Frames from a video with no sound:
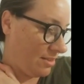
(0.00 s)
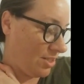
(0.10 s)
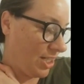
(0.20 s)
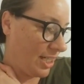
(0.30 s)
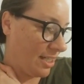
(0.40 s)

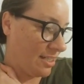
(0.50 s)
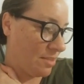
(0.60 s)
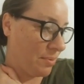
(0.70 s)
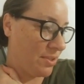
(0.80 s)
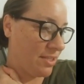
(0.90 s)
drinking
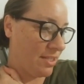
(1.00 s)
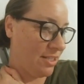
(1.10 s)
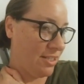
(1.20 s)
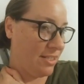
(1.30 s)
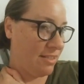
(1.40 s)
is supposed to
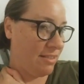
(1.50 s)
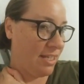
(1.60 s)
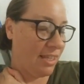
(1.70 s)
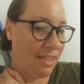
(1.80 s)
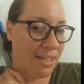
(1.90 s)
just
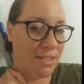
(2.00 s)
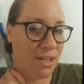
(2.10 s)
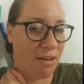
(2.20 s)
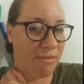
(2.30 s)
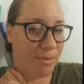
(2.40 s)
take the edge
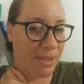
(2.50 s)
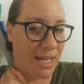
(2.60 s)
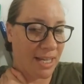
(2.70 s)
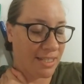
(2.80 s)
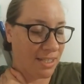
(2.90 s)
off and
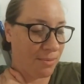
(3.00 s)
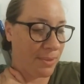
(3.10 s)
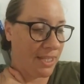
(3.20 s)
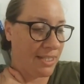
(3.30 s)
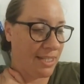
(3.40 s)
relax you,
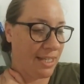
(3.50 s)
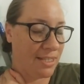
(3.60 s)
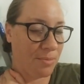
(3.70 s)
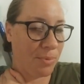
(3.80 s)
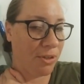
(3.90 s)
but they say
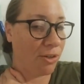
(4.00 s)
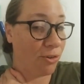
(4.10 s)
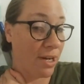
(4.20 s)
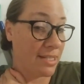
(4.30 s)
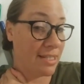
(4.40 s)
it's a
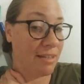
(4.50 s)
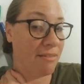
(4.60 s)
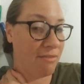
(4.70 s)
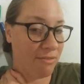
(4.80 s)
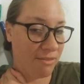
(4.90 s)

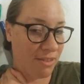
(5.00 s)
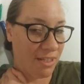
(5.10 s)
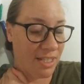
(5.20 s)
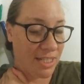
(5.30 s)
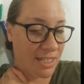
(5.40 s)
progressive
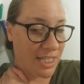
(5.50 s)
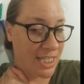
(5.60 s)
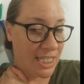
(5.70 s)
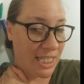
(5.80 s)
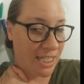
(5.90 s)

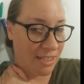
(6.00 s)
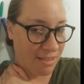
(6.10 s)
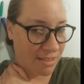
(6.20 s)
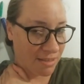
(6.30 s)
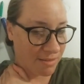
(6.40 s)

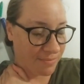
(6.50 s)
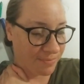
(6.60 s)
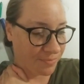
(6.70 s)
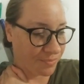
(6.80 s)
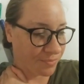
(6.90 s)
disease.
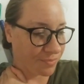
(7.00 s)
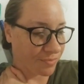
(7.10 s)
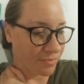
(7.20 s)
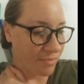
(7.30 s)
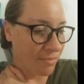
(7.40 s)

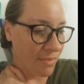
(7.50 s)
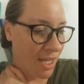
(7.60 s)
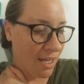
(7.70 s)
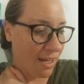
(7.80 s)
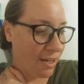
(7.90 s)

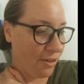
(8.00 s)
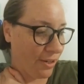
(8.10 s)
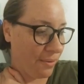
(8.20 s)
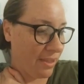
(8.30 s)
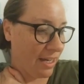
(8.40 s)
And I
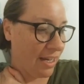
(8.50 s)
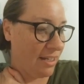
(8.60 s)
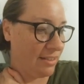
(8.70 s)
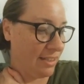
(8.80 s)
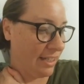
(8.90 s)
agree with
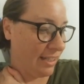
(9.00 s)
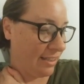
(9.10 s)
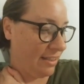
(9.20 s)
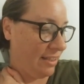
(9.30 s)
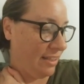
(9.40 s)
that. Like